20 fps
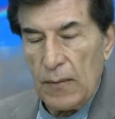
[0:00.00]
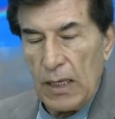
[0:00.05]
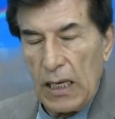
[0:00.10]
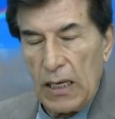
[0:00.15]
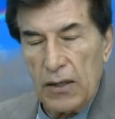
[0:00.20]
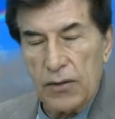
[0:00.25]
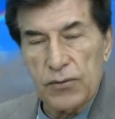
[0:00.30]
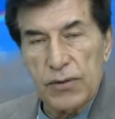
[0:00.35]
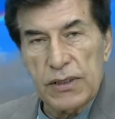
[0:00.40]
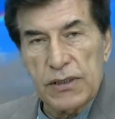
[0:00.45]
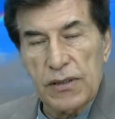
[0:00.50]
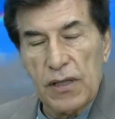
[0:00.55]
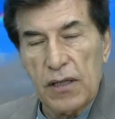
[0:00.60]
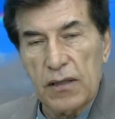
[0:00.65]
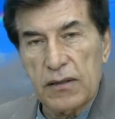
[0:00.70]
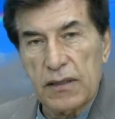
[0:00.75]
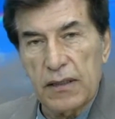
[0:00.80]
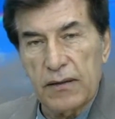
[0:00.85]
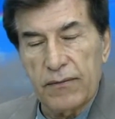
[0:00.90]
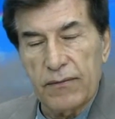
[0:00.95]

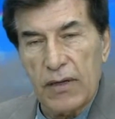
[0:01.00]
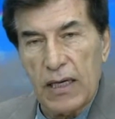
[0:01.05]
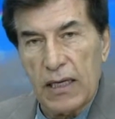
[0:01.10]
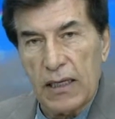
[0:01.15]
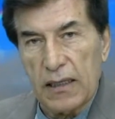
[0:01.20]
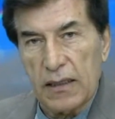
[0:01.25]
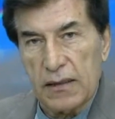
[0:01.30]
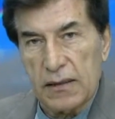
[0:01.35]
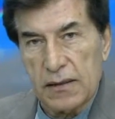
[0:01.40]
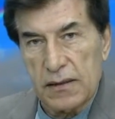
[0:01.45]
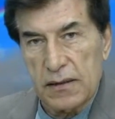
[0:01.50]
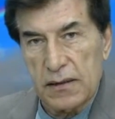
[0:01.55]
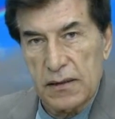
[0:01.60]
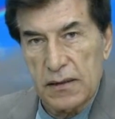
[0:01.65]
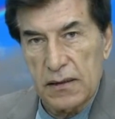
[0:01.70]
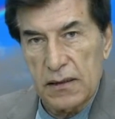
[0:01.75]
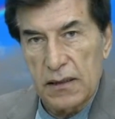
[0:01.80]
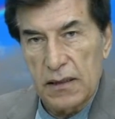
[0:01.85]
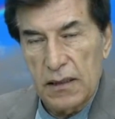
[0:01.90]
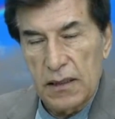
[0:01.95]
result in violence,
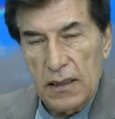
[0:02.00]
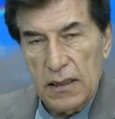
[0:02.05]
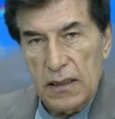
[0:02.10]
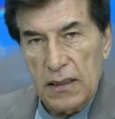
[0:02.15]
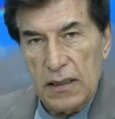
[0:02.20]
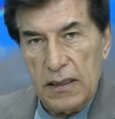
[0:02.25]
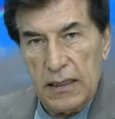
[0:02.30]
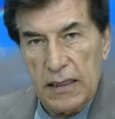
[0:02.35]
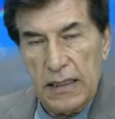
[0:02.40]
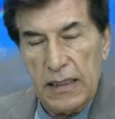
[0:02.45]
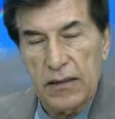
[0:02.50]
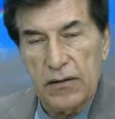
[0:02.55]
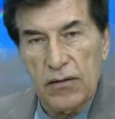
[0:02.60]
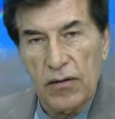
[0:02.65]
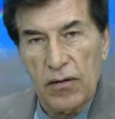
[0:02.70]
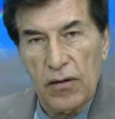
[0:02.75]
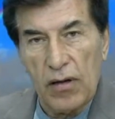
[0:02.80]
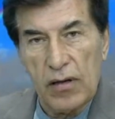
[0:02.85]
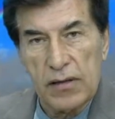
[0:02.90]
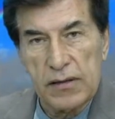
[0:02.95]
in the
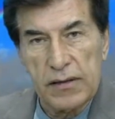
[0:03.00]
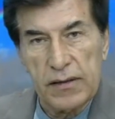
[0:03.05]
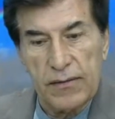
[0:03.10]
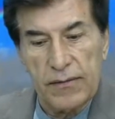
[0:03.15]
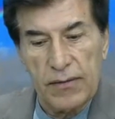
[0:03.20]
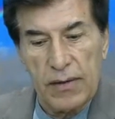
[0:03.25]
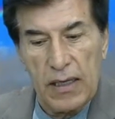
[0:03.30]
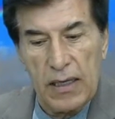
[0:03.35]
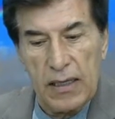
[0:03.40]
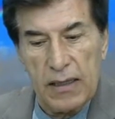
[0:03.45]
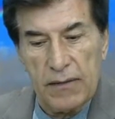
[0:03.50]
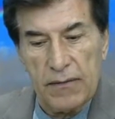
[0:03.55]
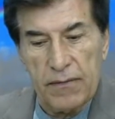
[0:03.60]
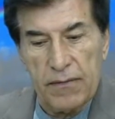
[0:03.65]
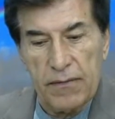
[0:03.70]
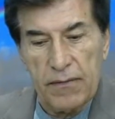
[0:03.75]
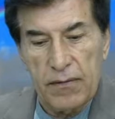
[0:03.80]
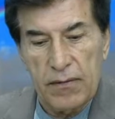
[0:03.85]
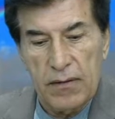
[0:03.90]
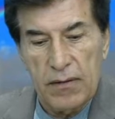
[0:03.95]
loss of
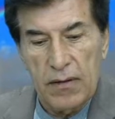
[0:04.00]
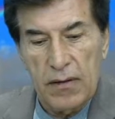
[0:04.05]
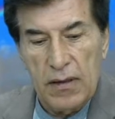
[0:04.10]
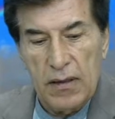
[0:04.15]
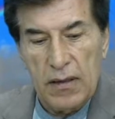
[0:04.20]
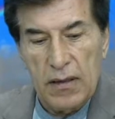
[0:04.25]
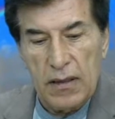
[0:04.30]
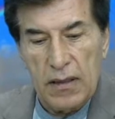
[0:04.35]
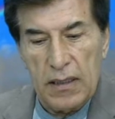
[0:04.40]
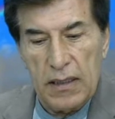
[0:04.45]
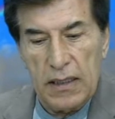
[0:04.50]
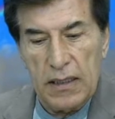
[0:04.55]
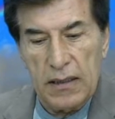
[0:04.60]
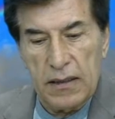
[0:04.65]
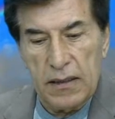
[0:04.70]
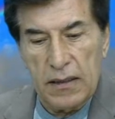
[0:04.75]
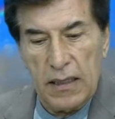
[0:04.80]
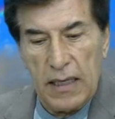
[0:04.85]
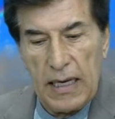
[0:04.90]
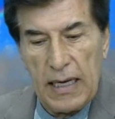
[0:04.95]
life,
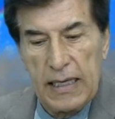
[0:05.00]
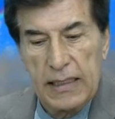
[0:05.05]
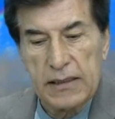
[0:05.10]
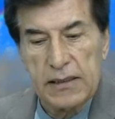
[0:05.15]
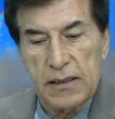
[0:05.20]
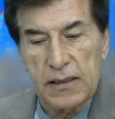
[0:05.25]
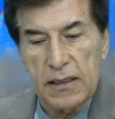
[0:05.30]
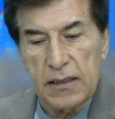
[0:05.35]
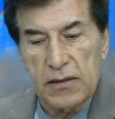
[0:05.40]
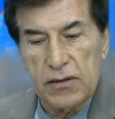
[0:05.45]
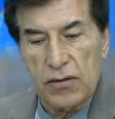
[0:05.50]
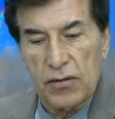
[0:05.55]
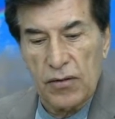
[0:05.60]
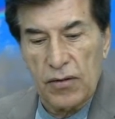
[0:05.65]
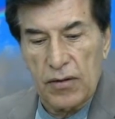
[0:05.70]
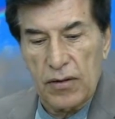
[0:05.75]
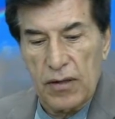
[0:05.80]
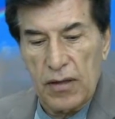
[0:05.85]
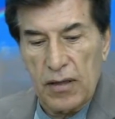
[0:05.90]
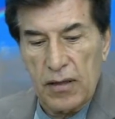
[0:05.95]
in accidental
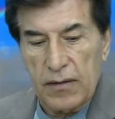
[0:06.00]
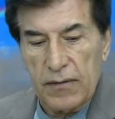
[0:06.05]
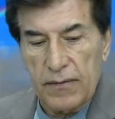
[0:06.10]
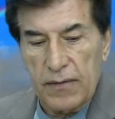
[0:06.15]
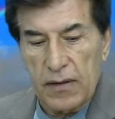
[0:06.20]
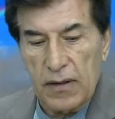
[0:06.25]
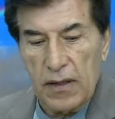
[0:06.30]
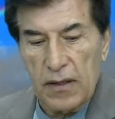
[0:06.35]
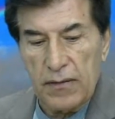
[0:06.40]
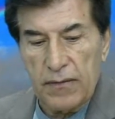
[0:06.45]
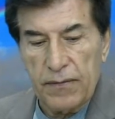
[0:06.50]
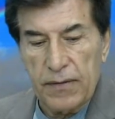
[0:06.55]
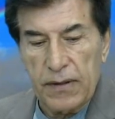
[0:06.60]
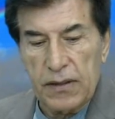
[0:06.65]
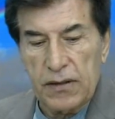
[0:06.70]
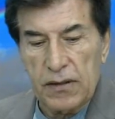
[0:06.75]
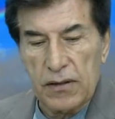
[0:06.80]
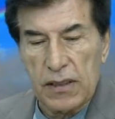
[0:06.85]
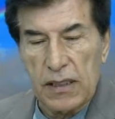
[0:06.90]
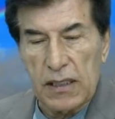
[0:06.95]
or non,
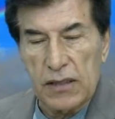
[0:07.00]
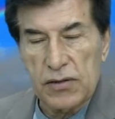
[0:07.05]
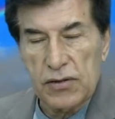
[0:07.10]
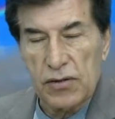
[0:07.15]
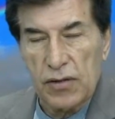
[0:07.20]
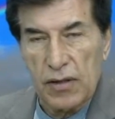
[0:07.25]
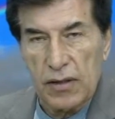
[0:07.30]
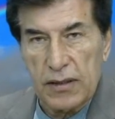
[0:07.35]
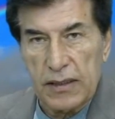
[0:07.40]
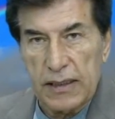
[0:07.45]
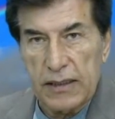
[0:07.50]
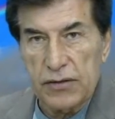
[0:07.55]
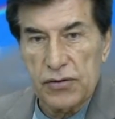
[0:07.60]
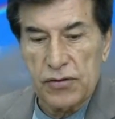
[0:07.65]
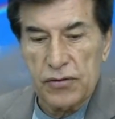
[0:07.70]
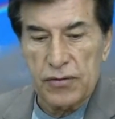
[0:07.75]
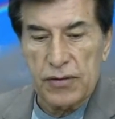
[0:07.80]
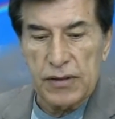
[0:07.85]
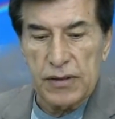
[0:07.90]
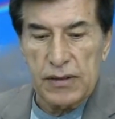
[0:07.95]
non-fatal gunshot
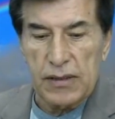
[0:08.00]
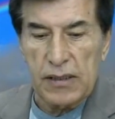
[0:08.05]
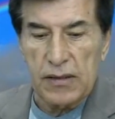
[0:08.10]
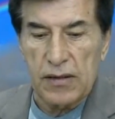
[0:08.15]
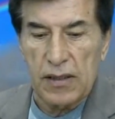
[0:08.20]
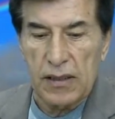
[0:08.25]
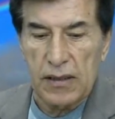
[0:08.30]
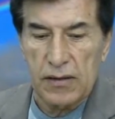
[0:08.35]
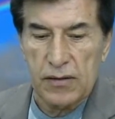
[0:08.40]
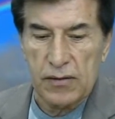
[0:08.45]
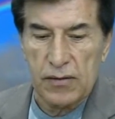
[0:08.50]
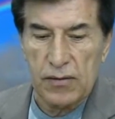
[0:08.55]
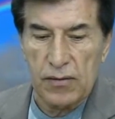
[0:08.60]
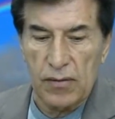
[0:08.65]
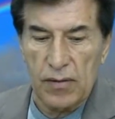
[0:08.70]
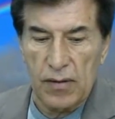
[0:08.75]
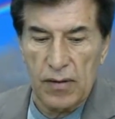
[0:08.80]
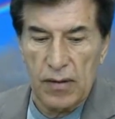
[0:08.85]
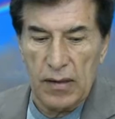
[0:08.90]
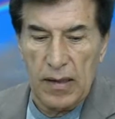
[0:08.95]
injuries and, and so
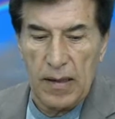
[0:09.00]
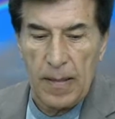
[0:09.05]
on.